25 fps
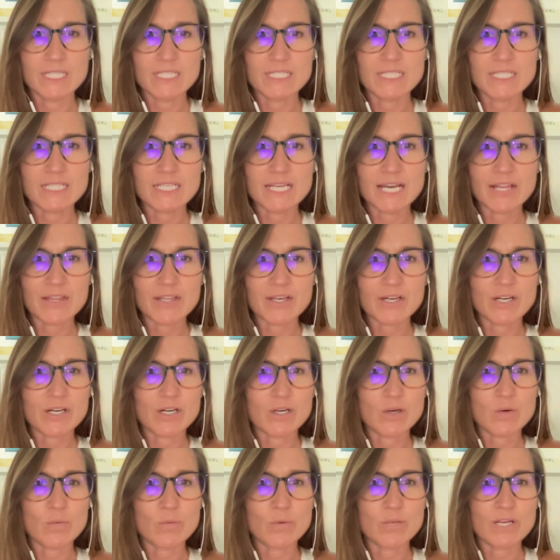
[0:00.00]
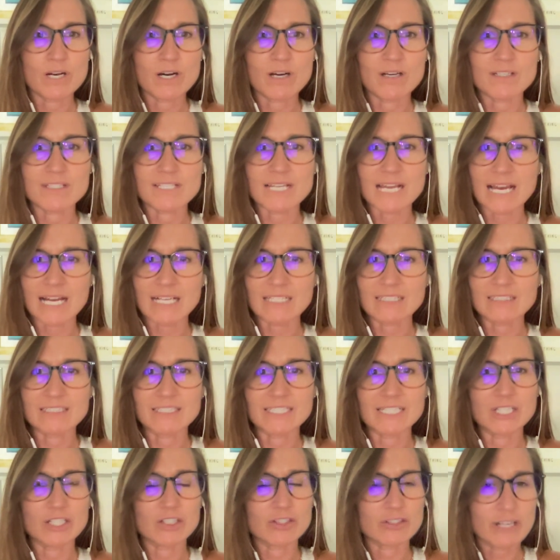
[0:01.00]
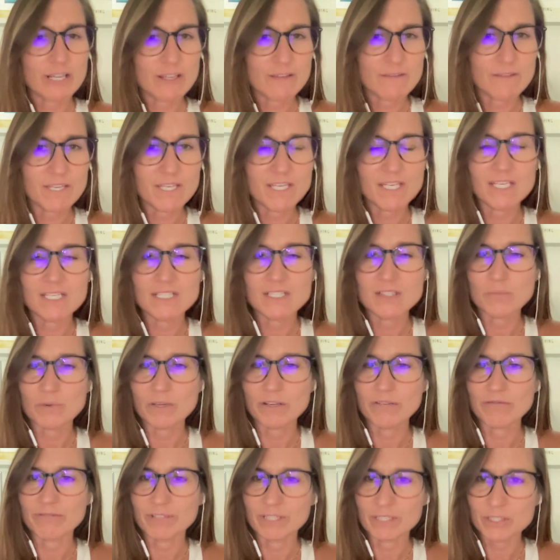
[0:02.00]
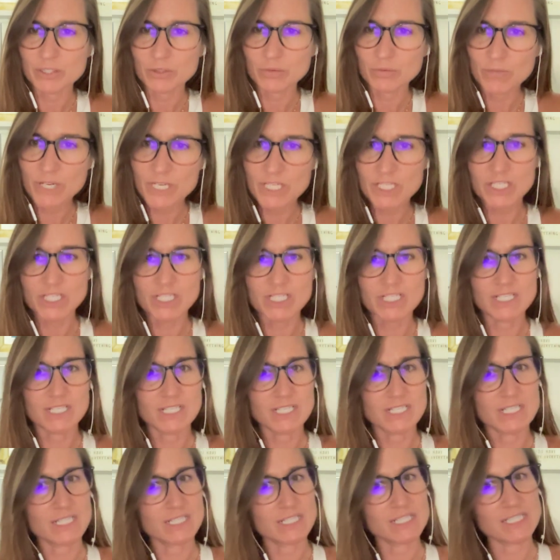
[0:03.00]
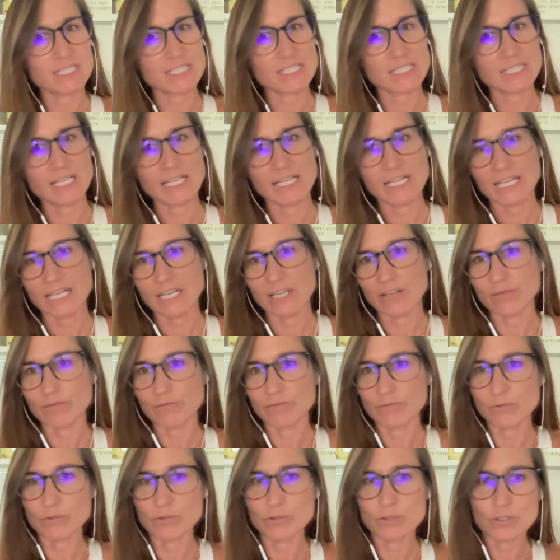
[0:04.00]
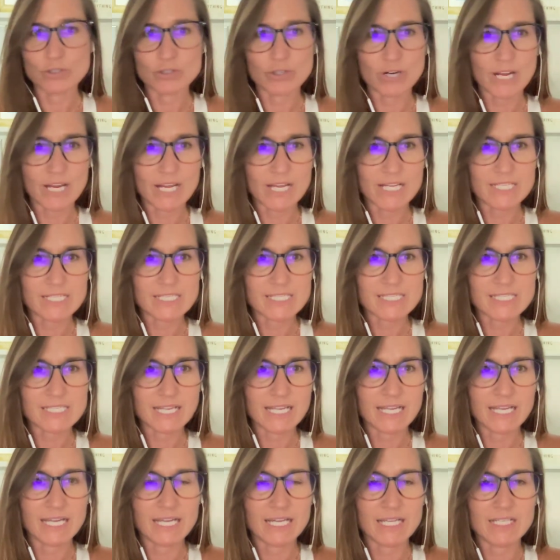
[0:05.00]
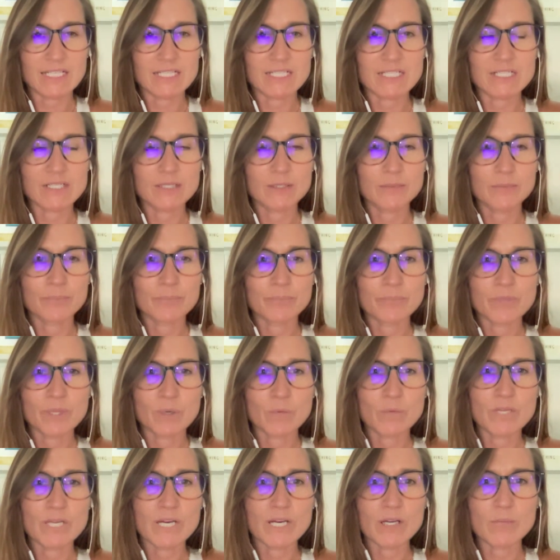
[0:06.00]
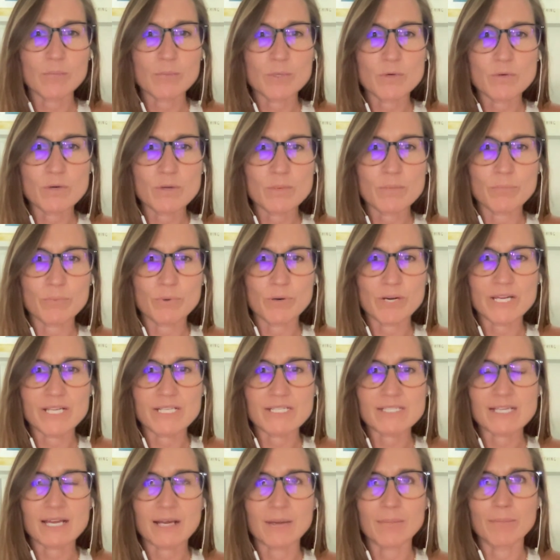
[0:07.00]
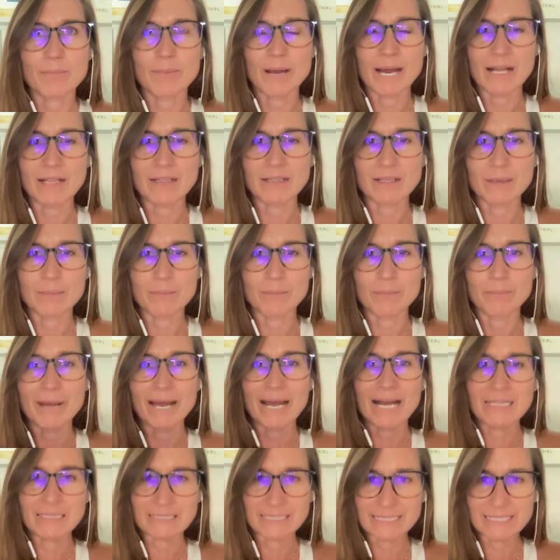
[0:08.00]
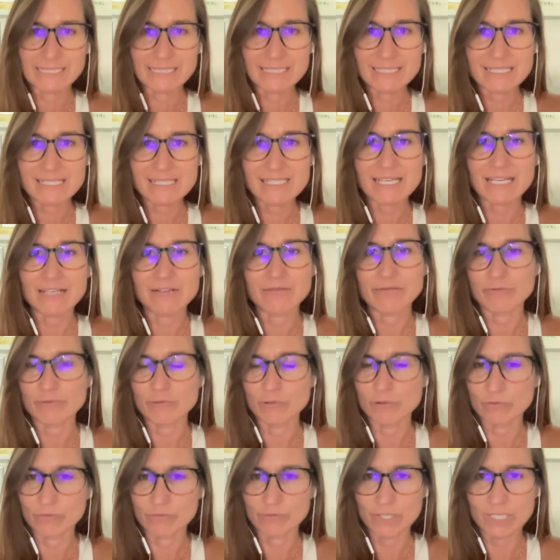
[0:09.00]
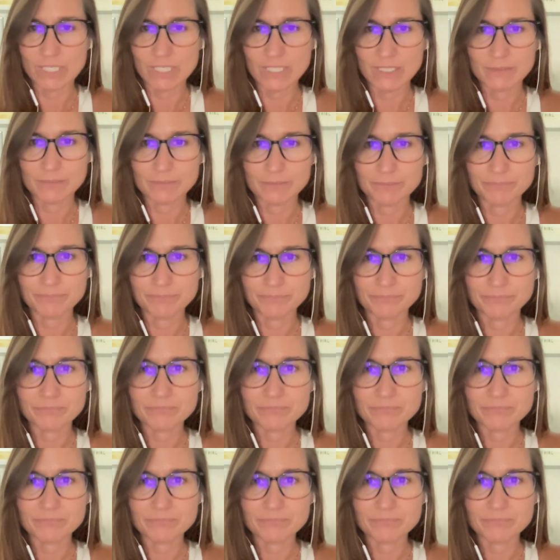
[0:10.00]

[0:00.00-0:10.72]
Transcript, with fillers: Together, we are tackling cravings, weight fluctuations, and food stress, and we help you embrace about balance and food freedom.